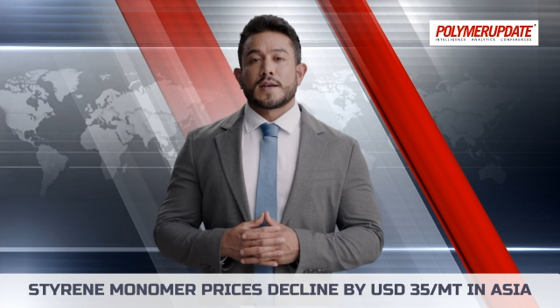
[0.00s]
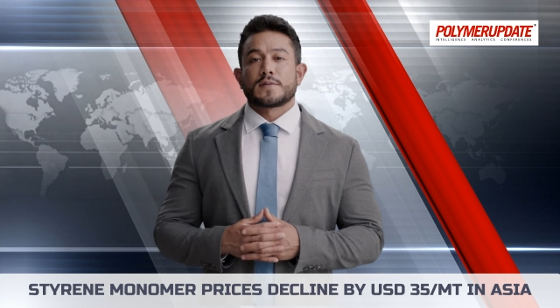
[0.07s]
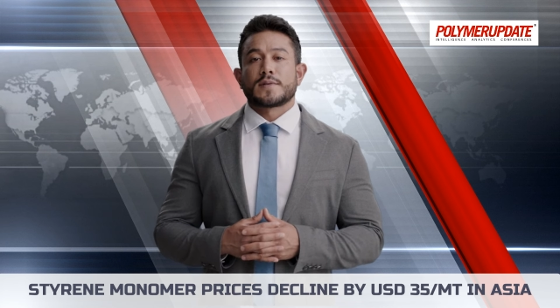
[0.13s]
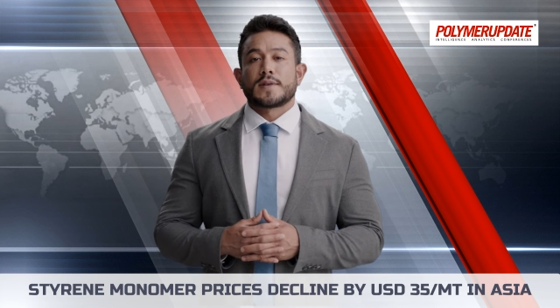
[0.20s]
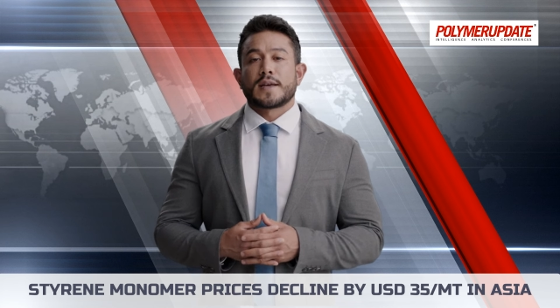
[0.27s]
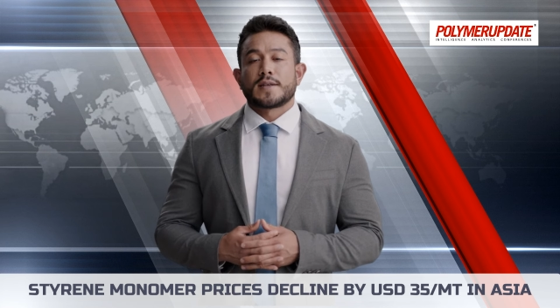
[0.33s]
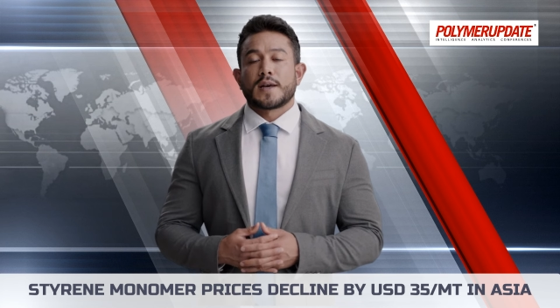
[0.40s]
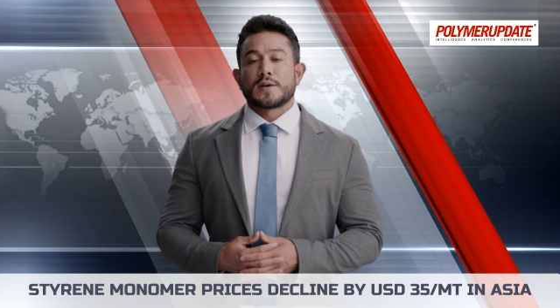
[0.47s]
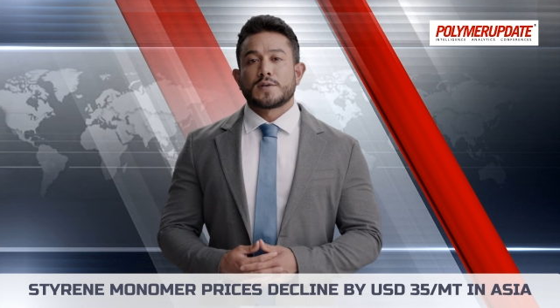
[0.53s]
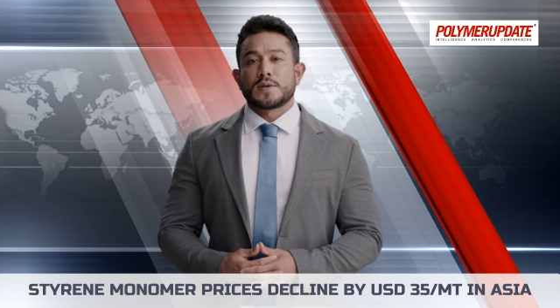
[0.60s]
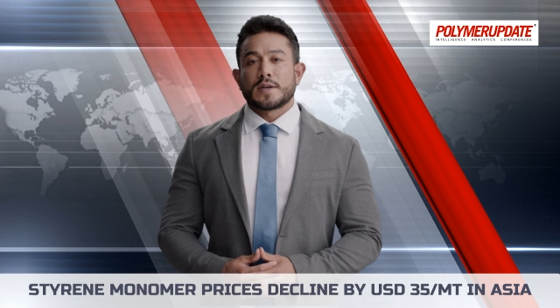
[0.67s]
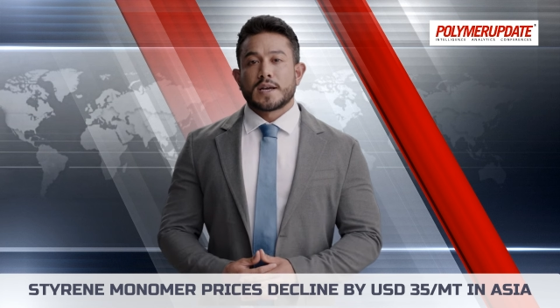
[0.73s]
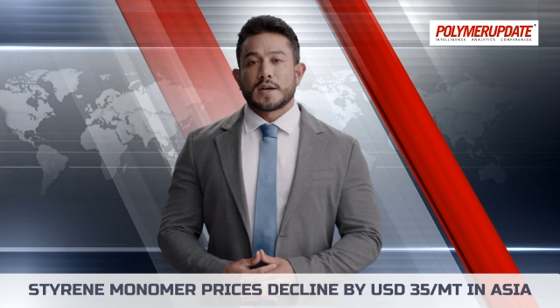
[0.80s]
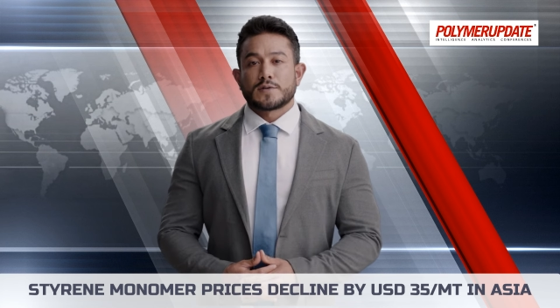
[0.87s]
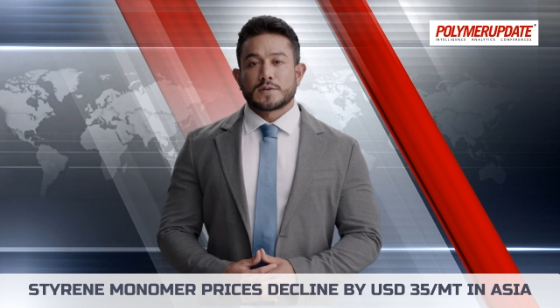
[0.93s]
of
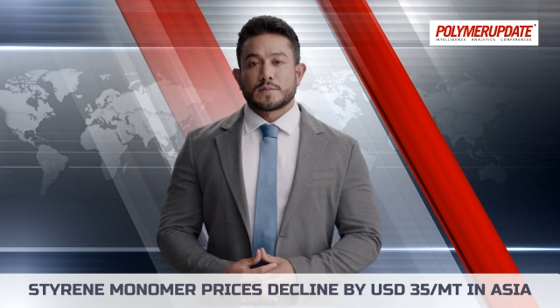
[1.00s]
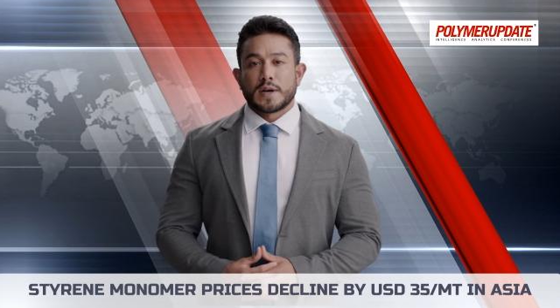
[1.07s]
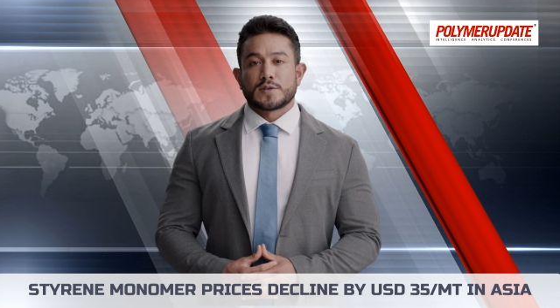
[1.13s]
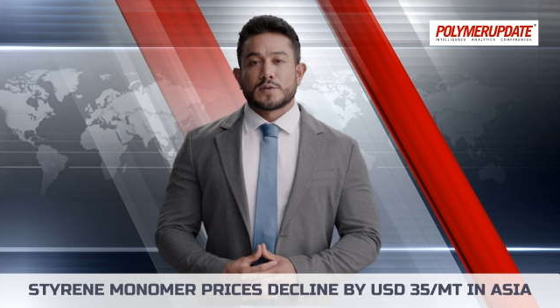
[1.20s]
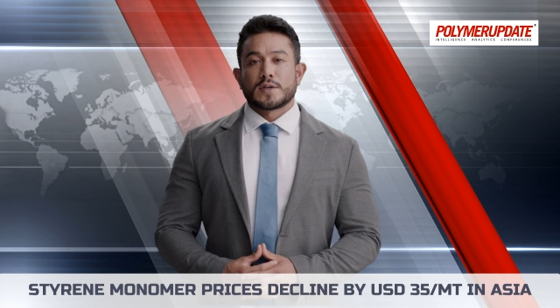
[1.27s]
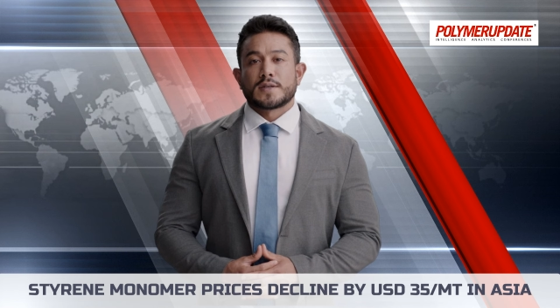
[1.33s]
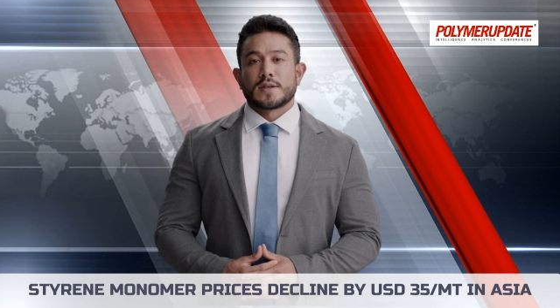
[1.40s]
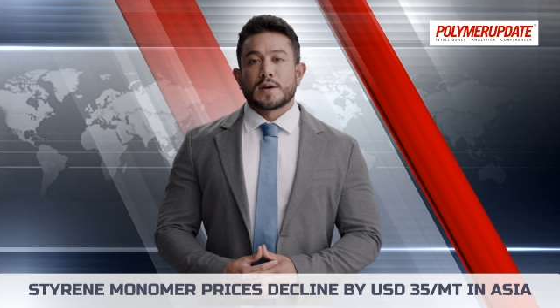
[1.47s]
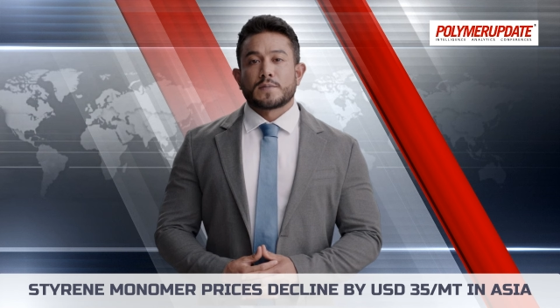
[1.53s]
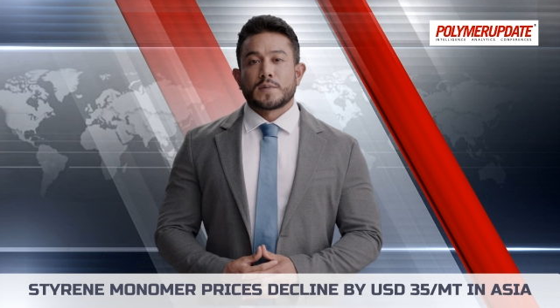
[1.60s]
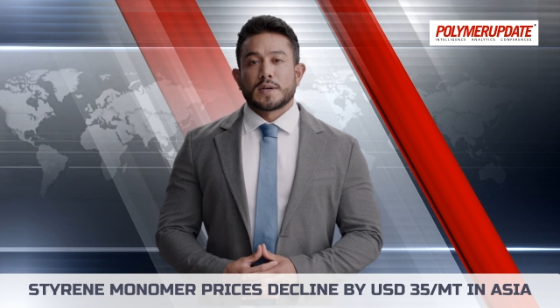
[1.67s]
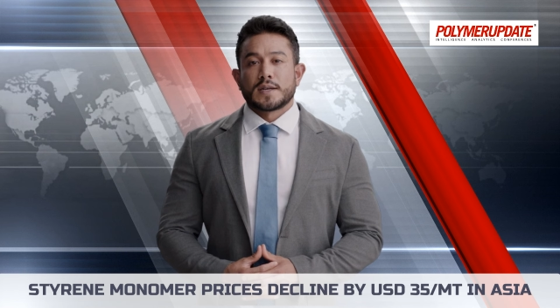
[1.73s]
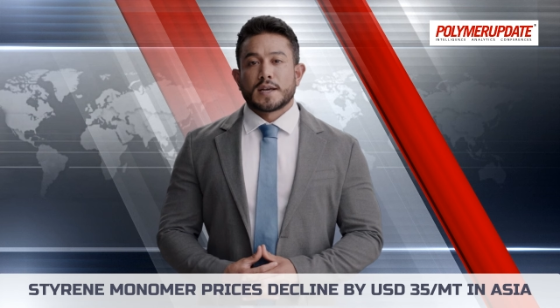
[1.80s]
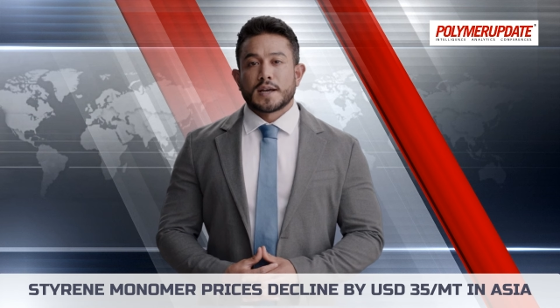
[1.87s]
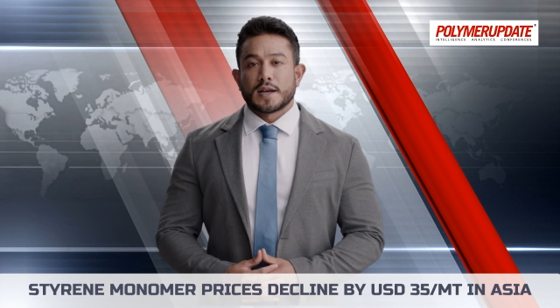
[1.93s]
600,000 metric ton
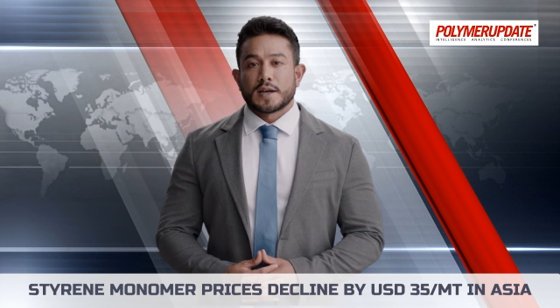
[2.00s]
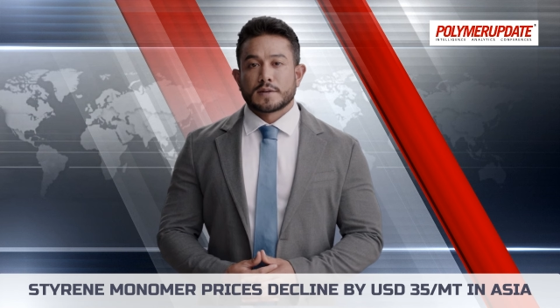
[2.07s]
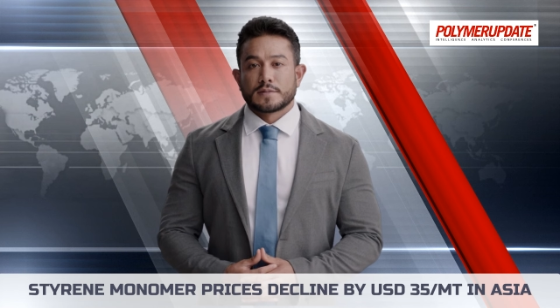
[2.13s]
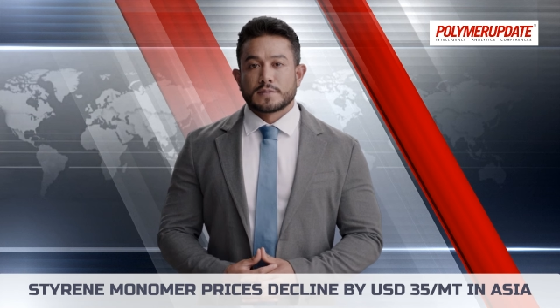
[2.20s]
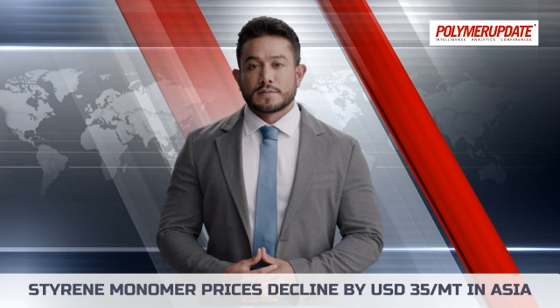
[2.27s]
per year.